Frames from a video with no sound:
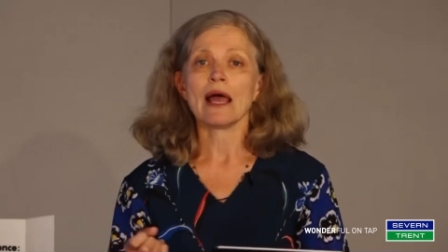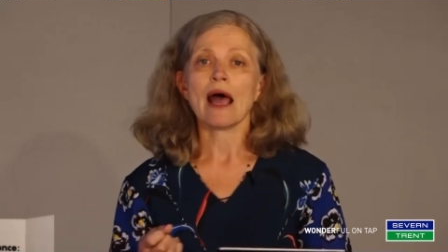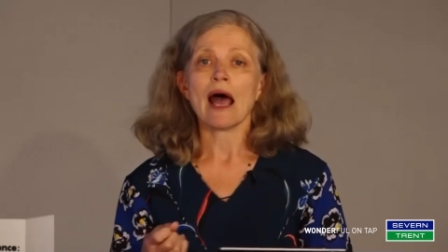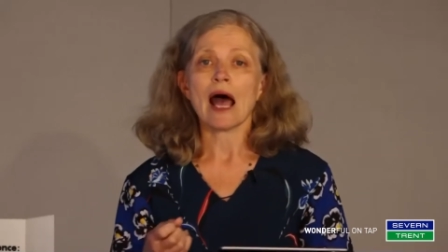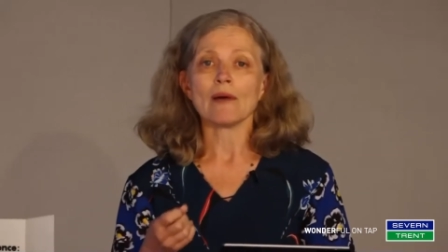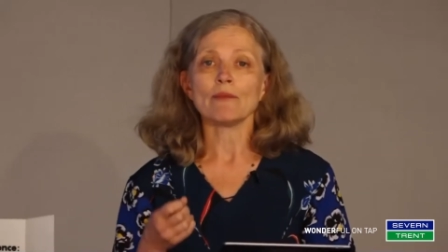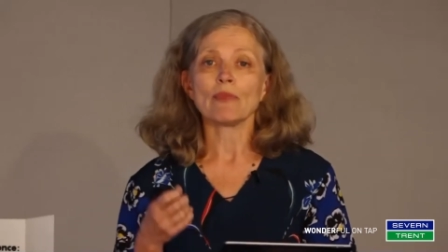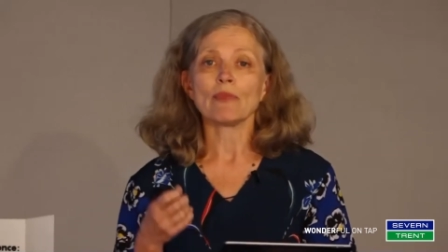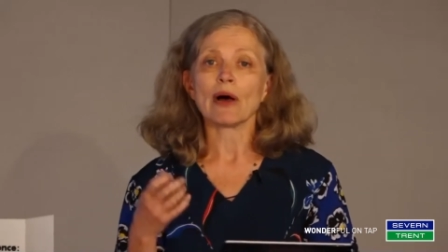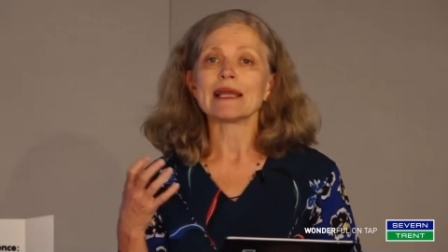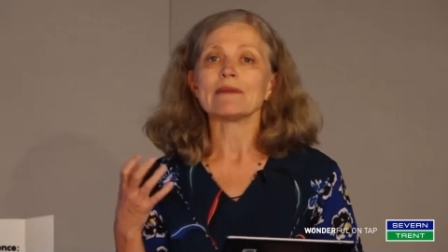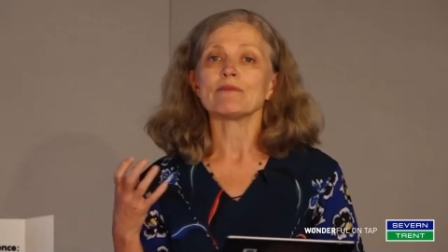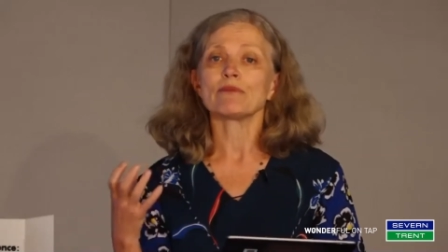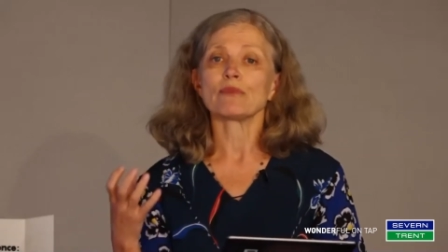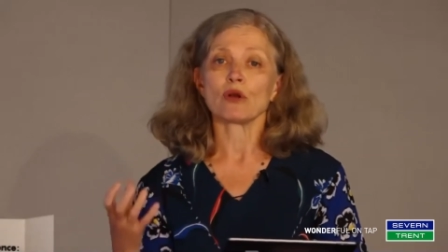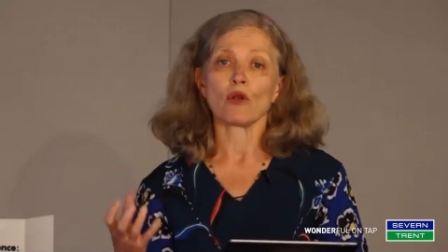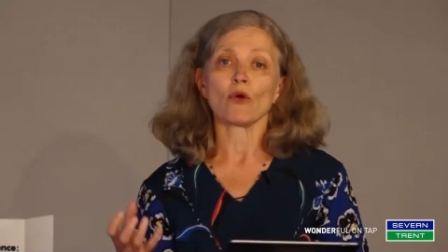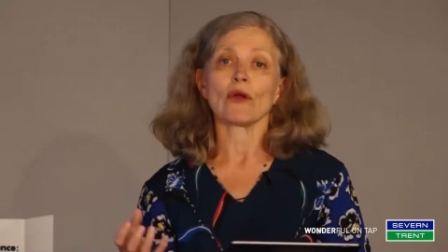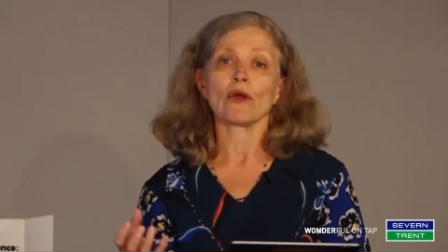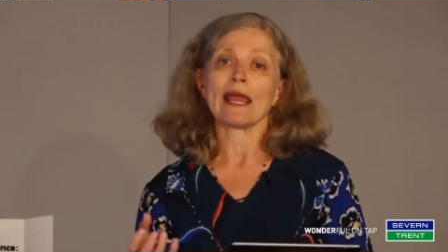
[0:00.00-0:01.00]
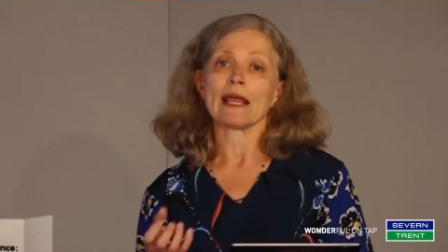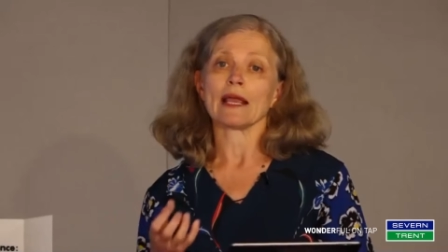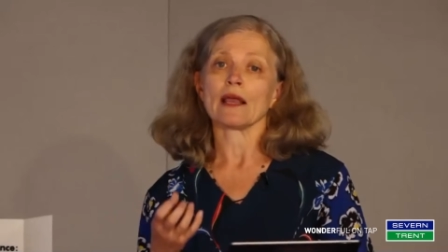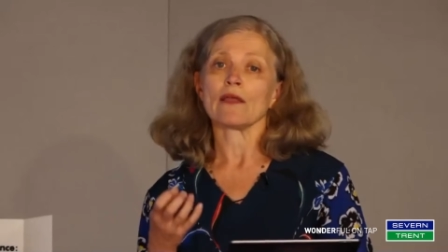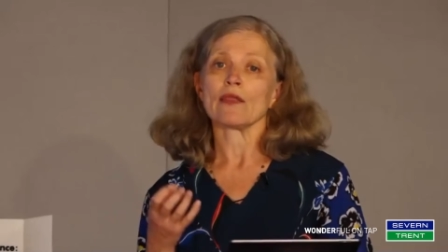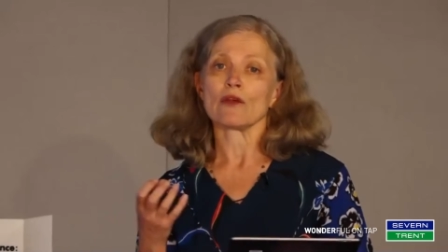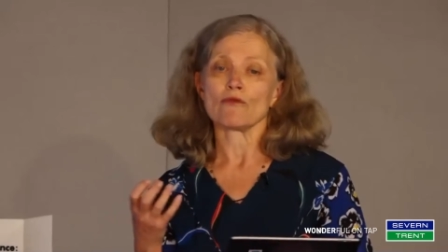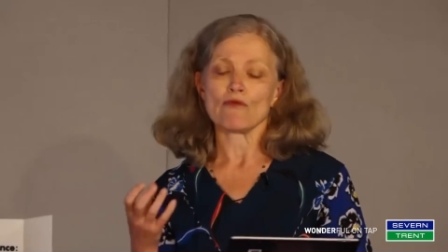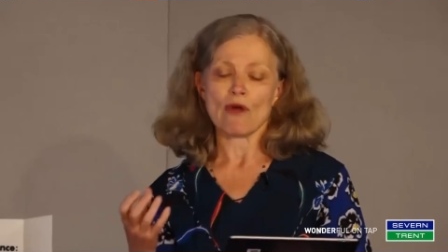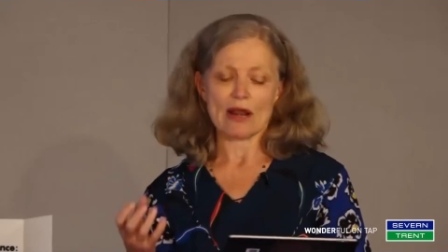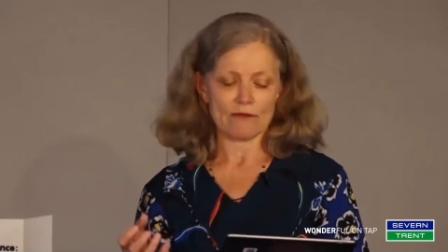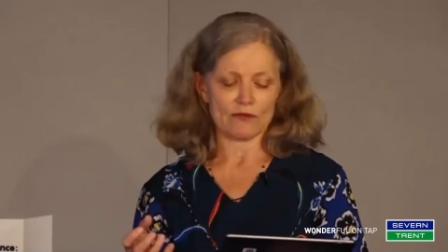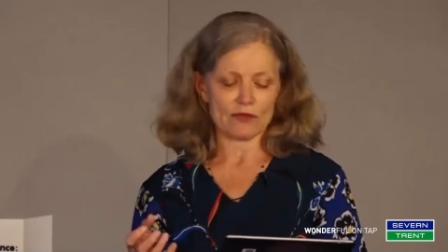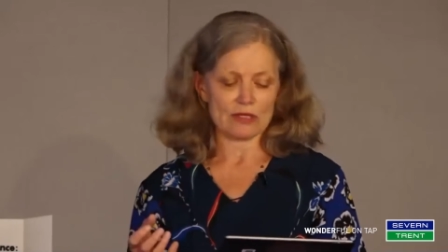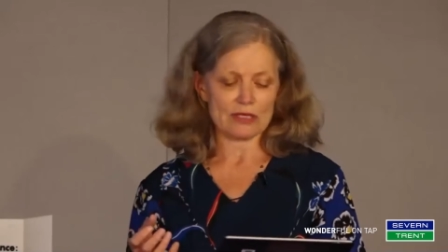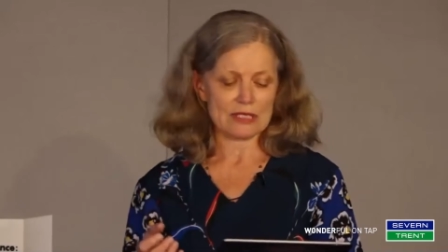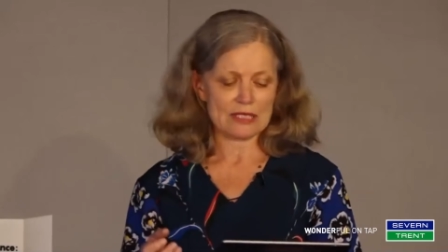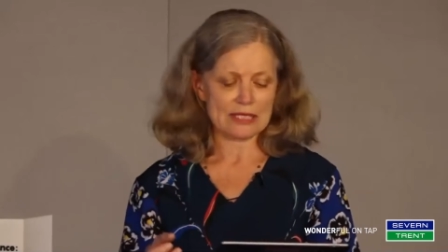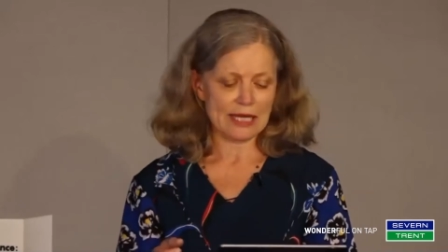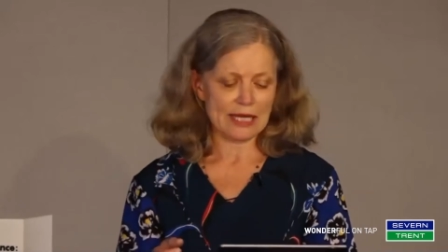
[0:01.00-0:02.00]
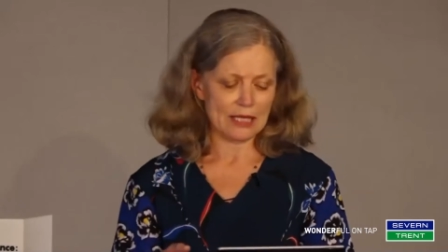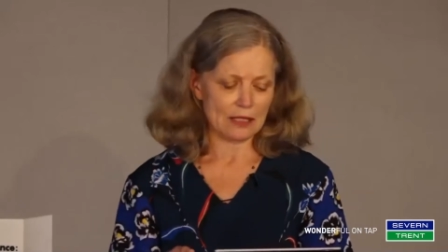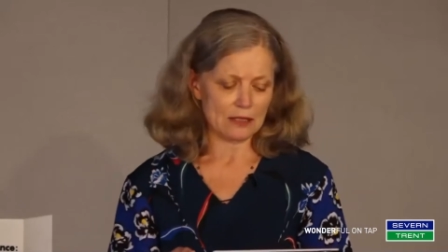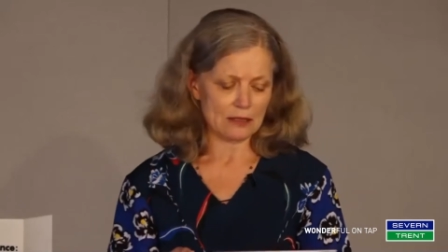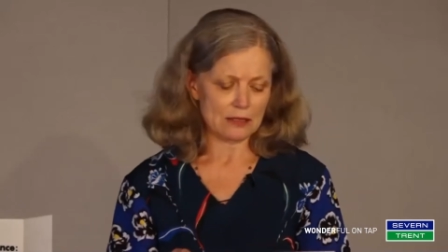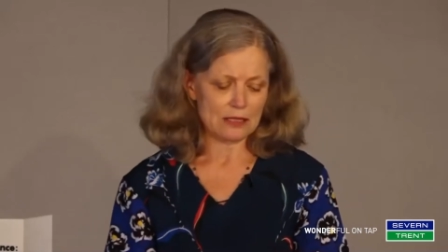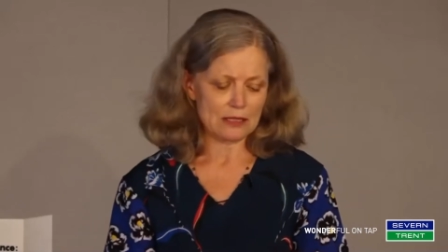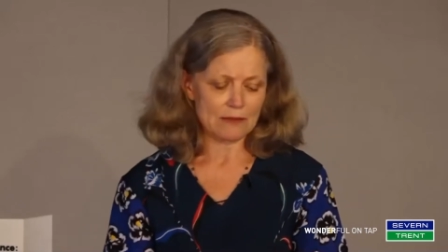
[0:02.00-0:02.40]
and by employing the relevant skills.